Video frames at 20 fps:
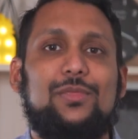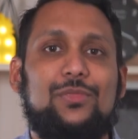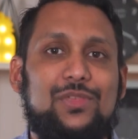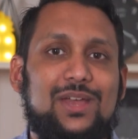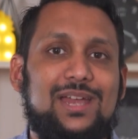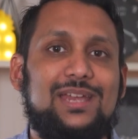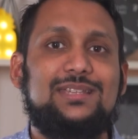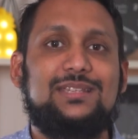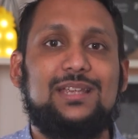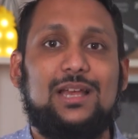
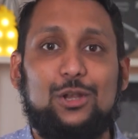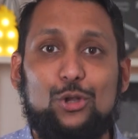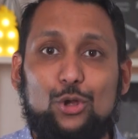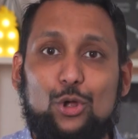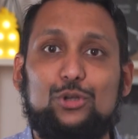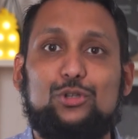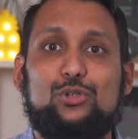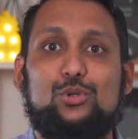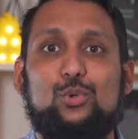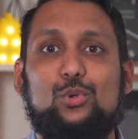There is a
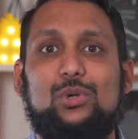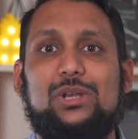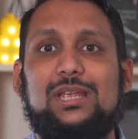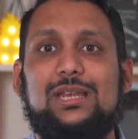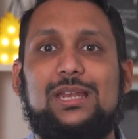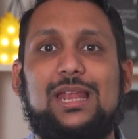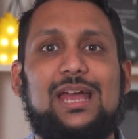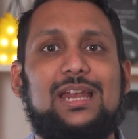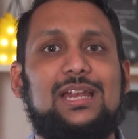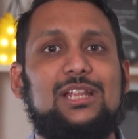lot to
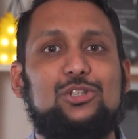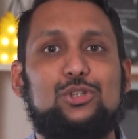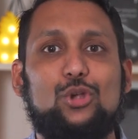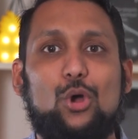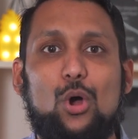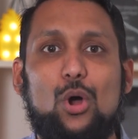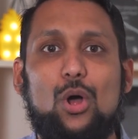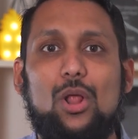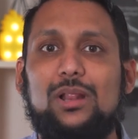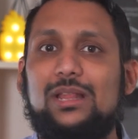read and it's
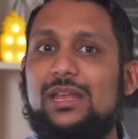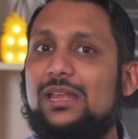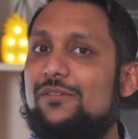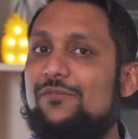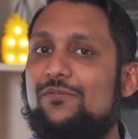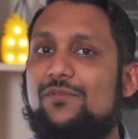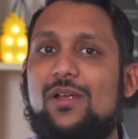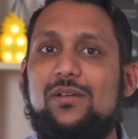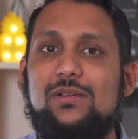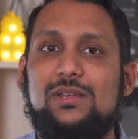all
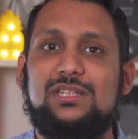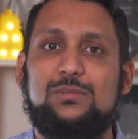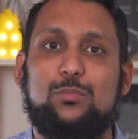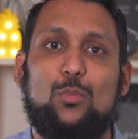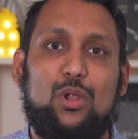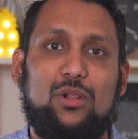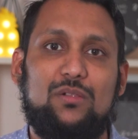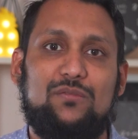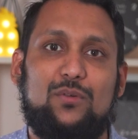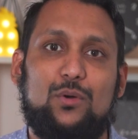in very
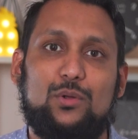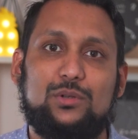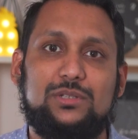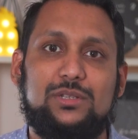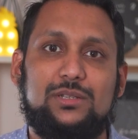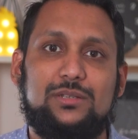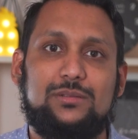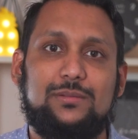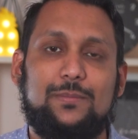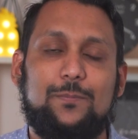small fonts.
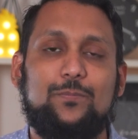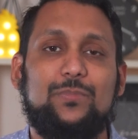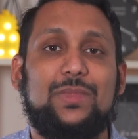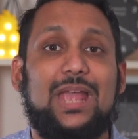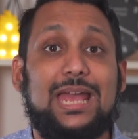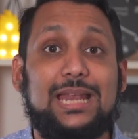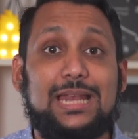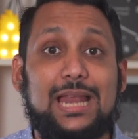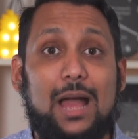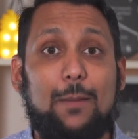
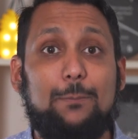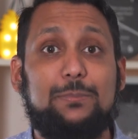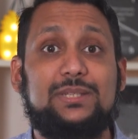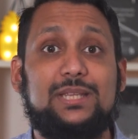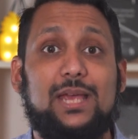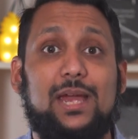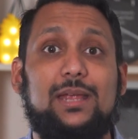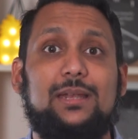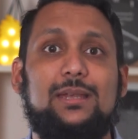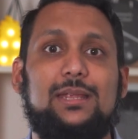An
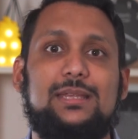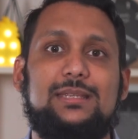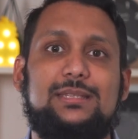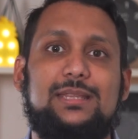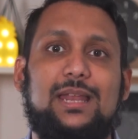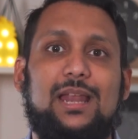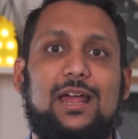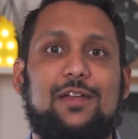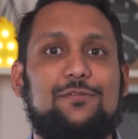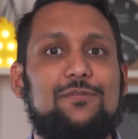upside is
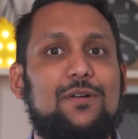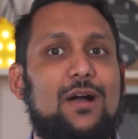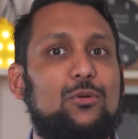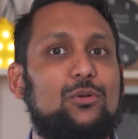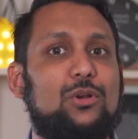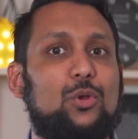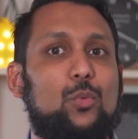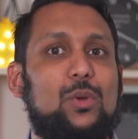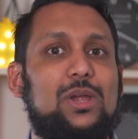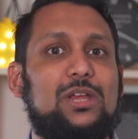that I
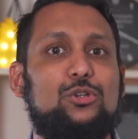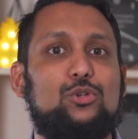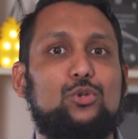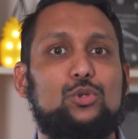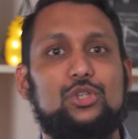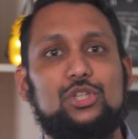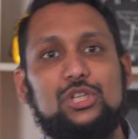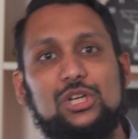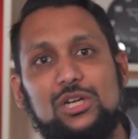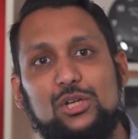found a way to
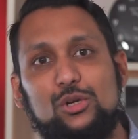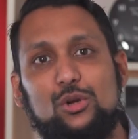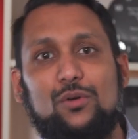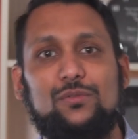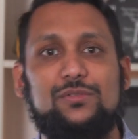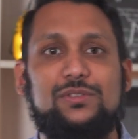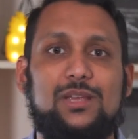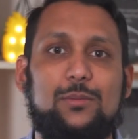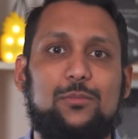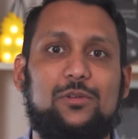turn
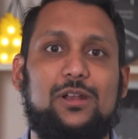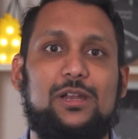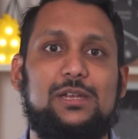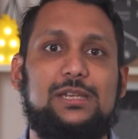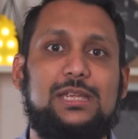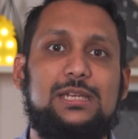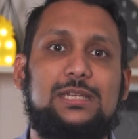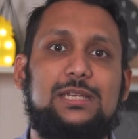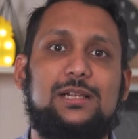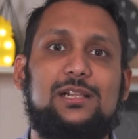off some of the
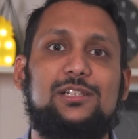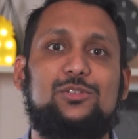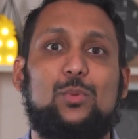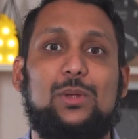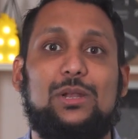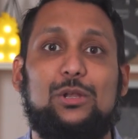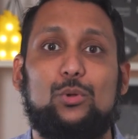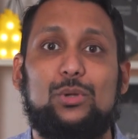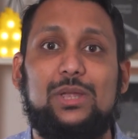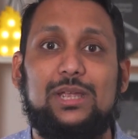details
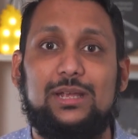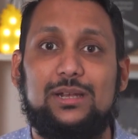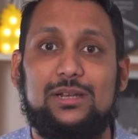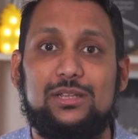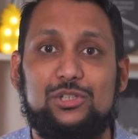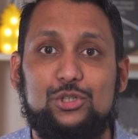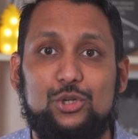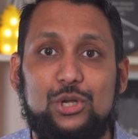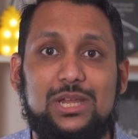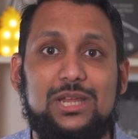when looking at
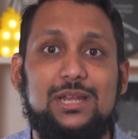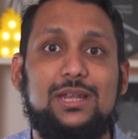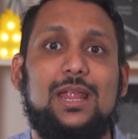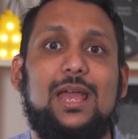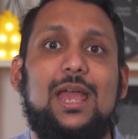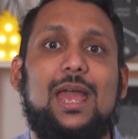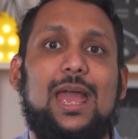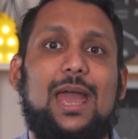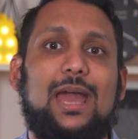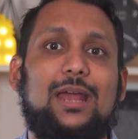the screen
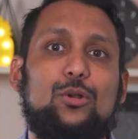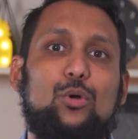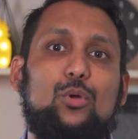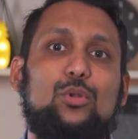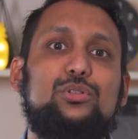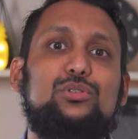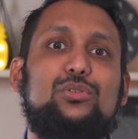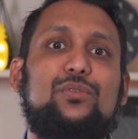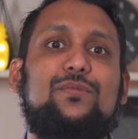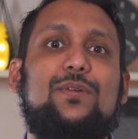and
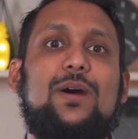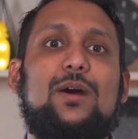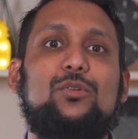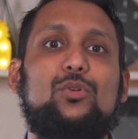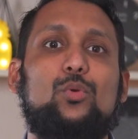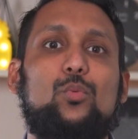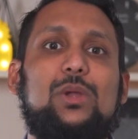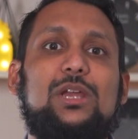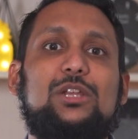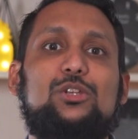also
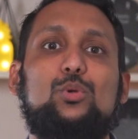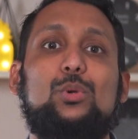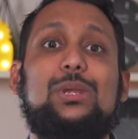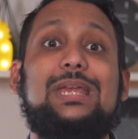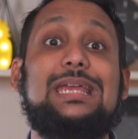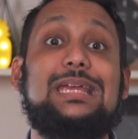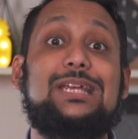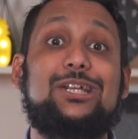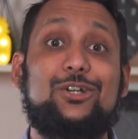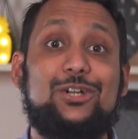found a way to
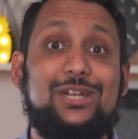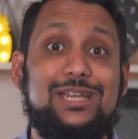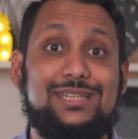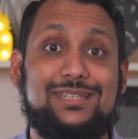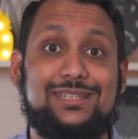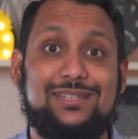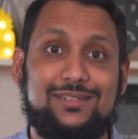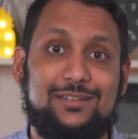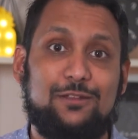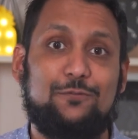
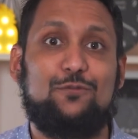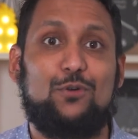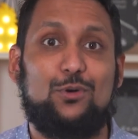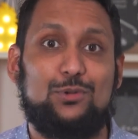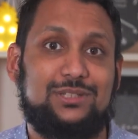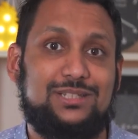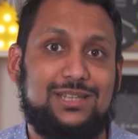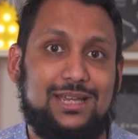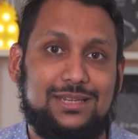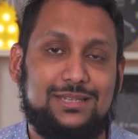increase the
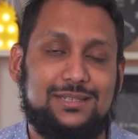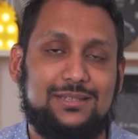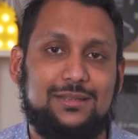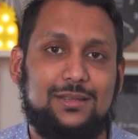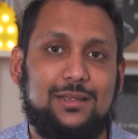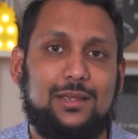font size.